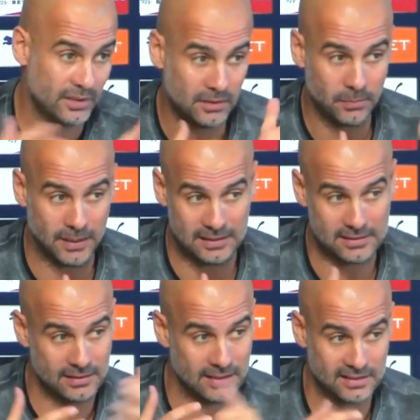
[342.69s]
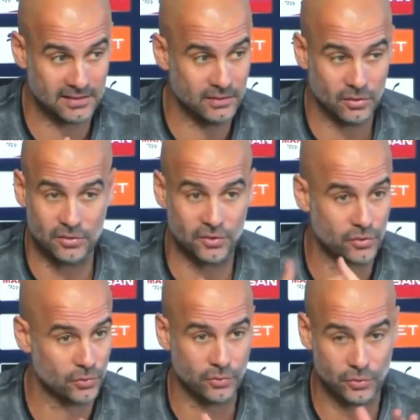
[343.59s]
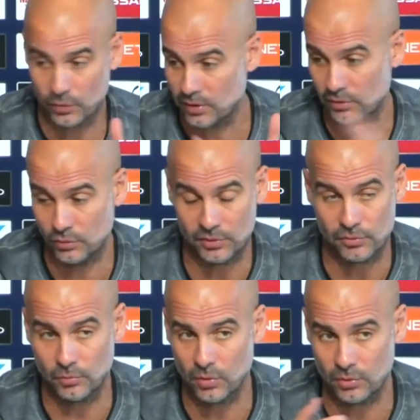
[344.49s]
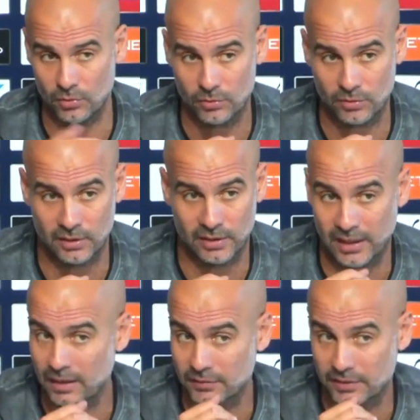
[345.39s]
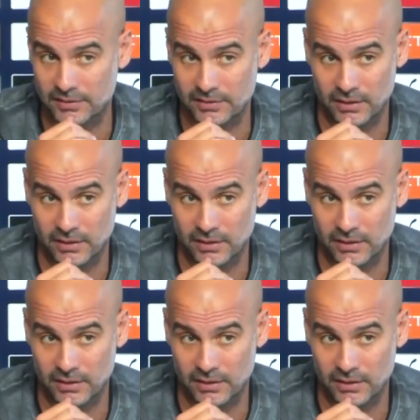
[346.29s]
in the past doesn't not assure you can do it tomorrow or the day after.